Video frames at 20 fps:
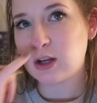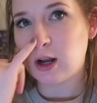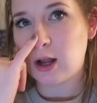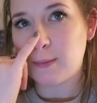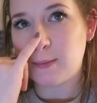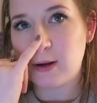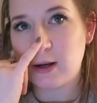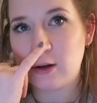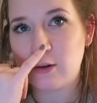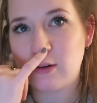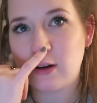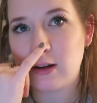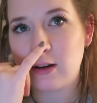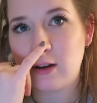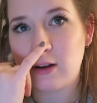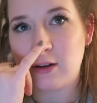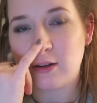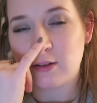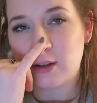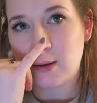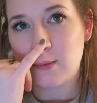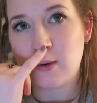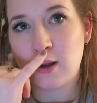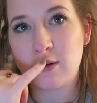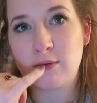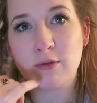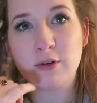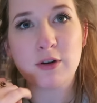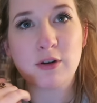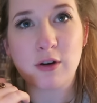You like my little red nose? I'm
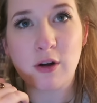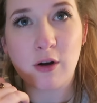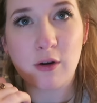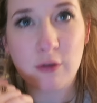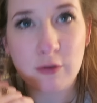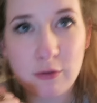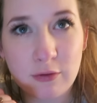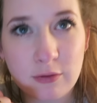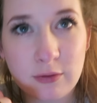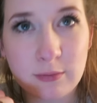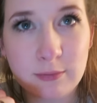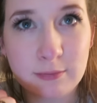like Rudolph.